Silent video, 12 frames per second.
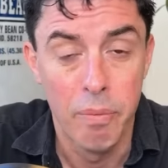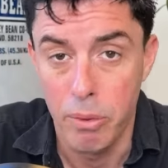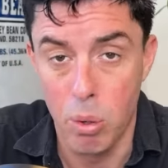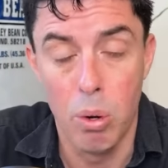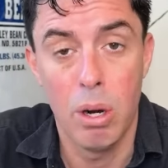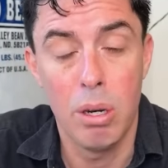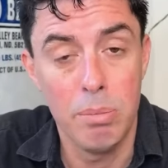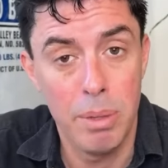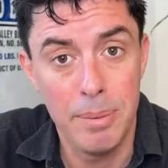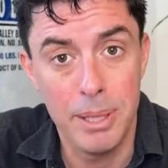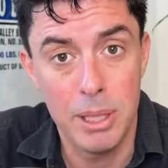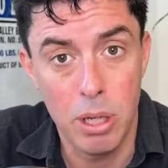Or
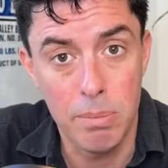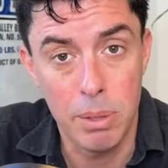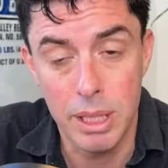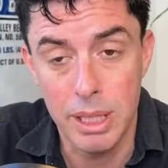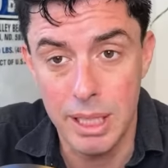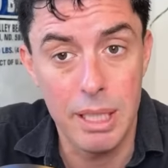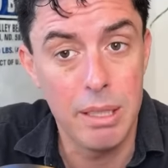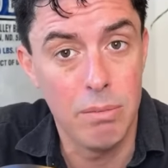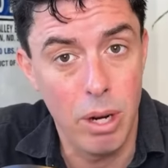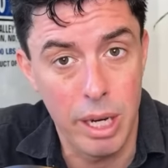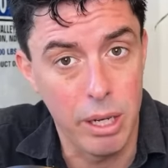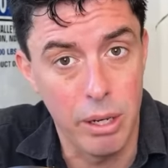maybe Trump really did
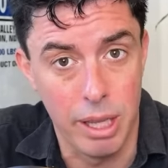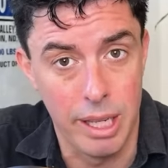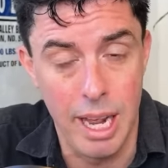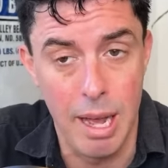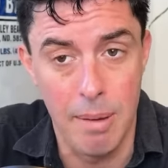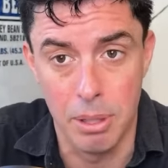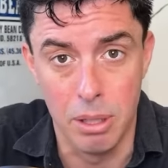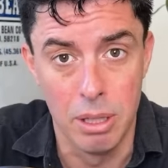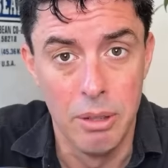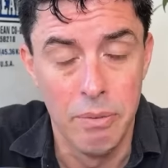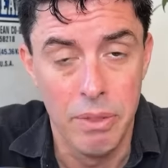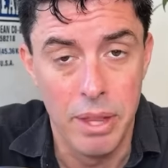want to go to the Capitol
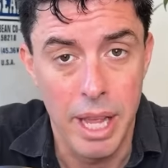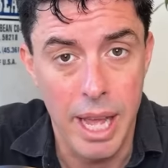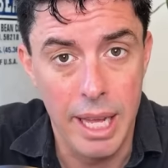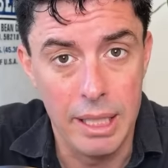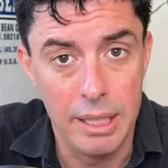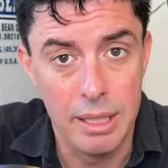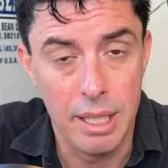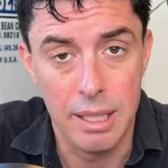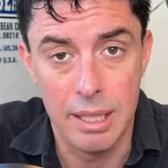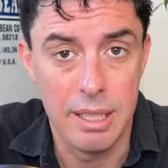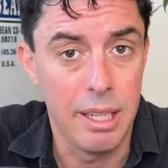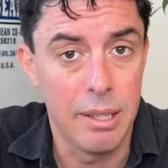and
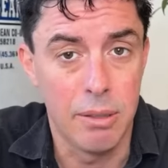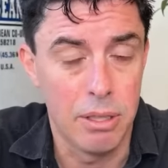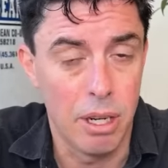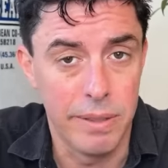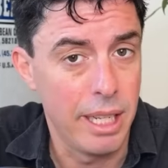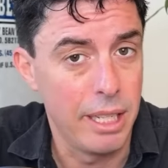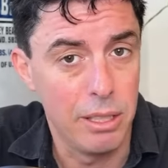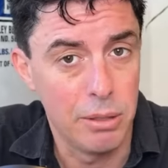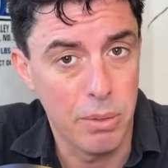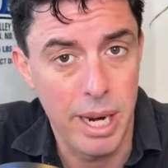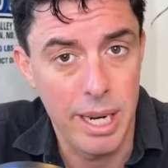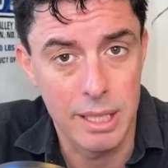the Secret Service agents
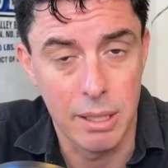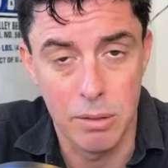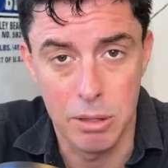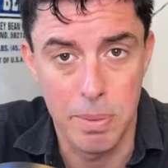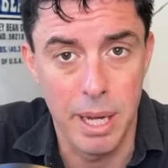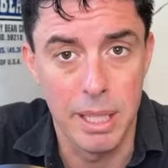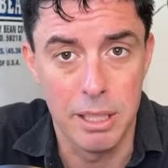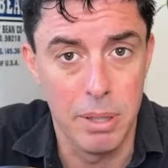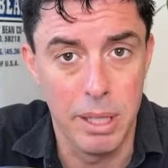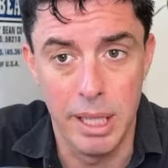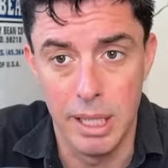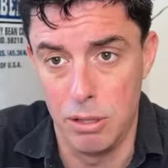were acting
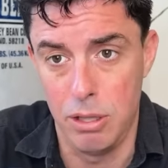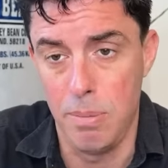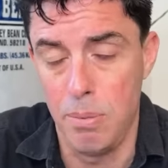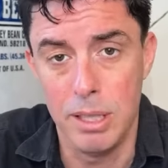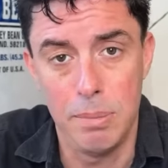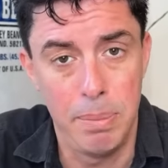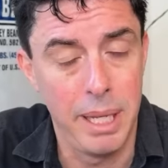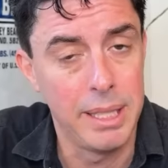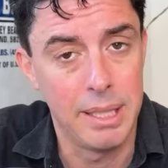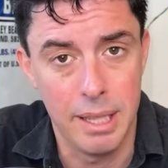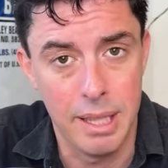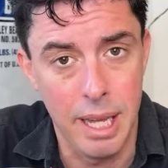responsibly and Trump was
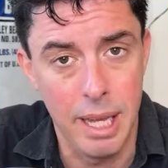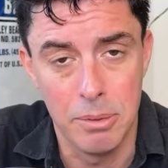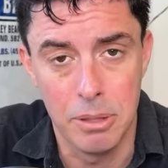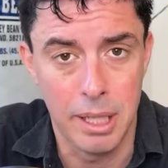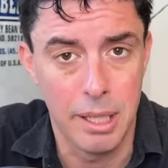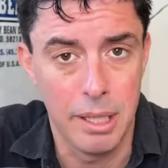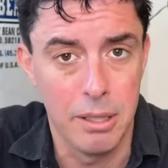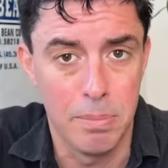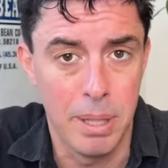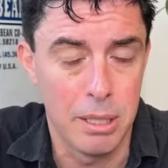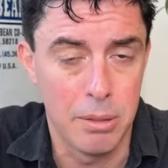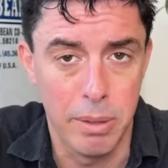pissed at them, just like he was
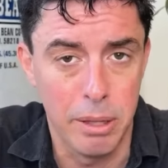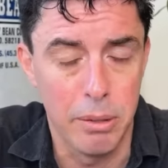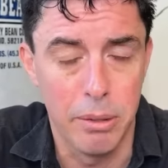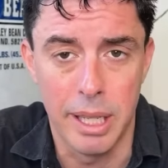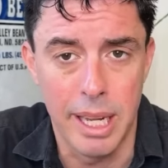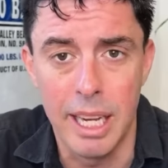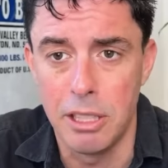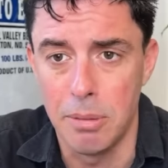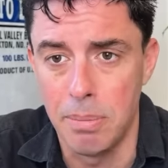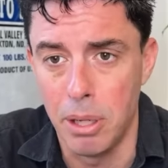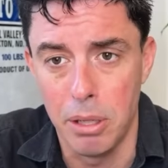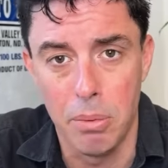pissed when he threw the ketchup
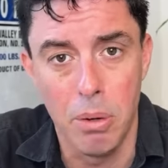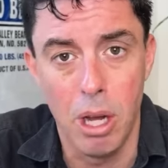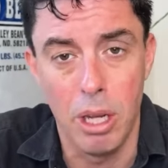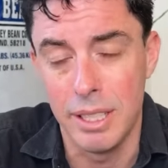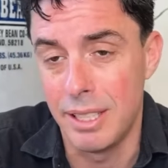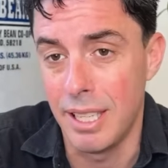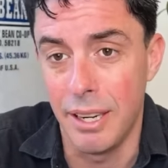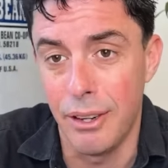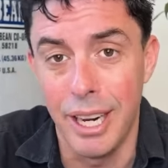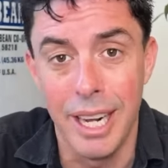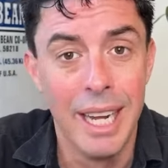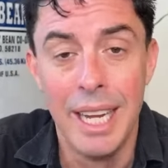on the wall, etc.